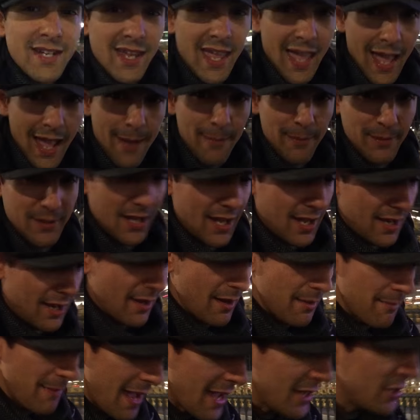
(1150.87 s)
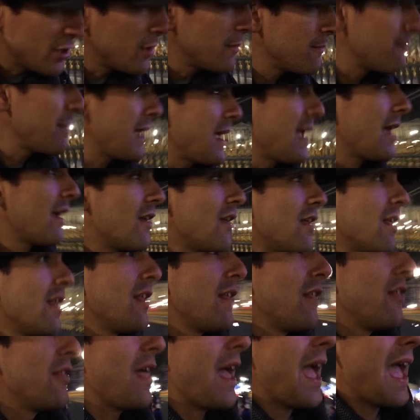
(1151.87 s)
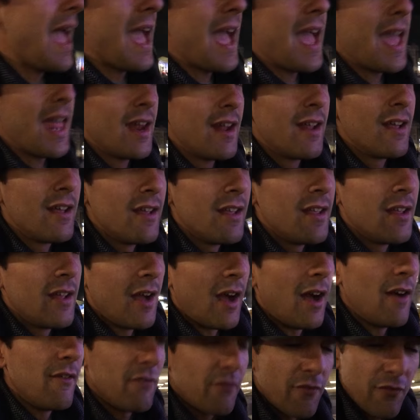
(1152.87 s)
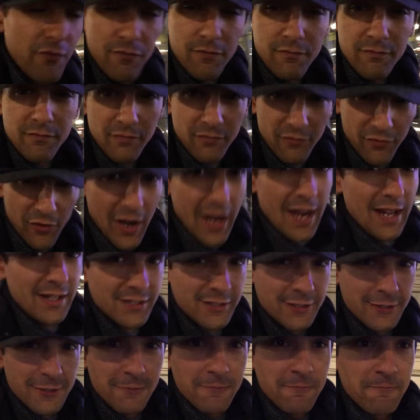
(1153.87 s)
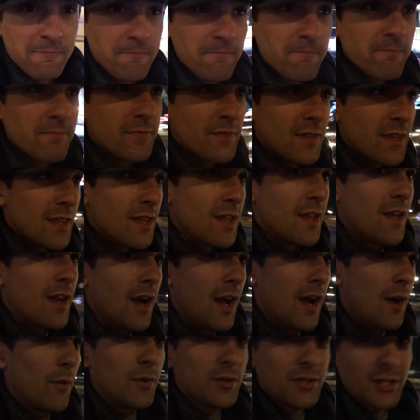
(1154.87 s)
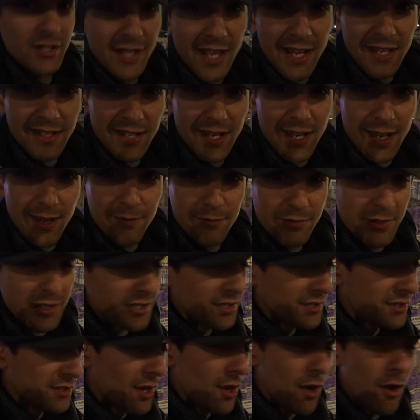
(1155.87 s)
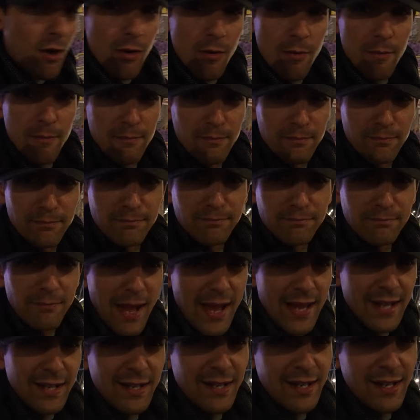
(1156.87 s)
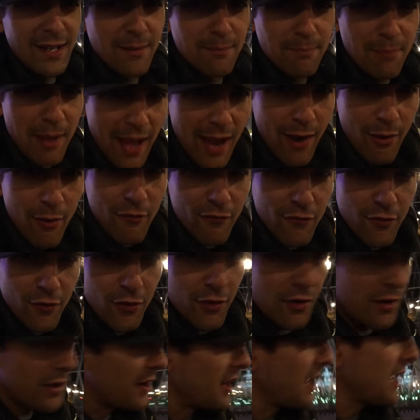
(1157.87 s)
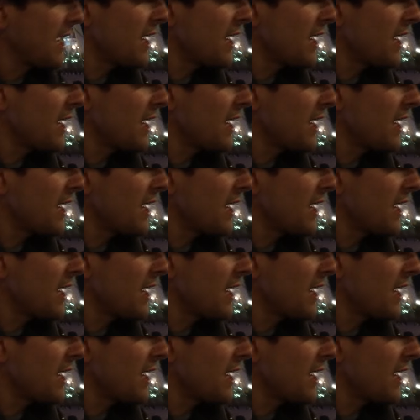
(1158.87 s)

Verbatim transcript: decapitated. Imagine being the head of France, uh, which at that time, just so mighty and powerful and